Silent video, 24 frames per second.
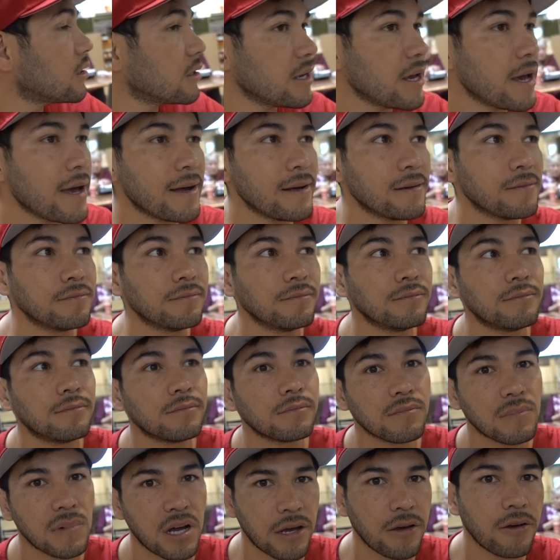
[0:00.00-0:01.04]
Yeah.
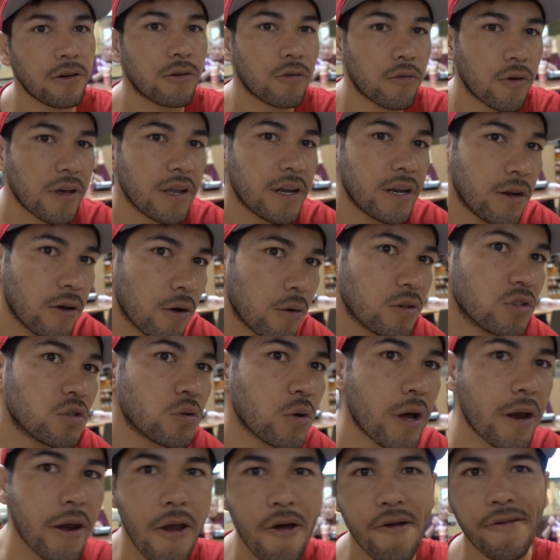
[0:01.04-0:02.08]
Are you already know which
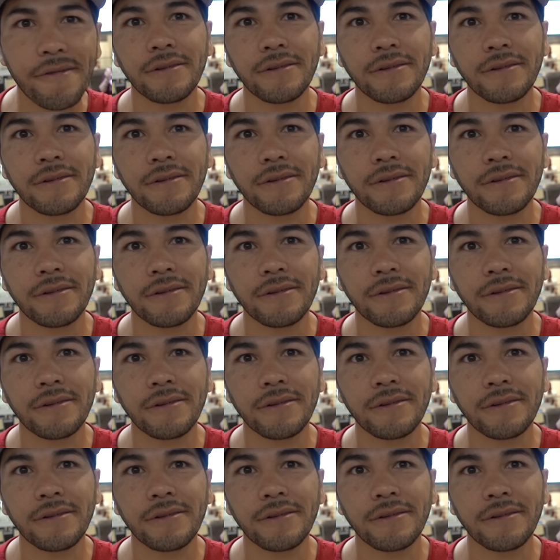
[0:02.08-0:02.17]
one?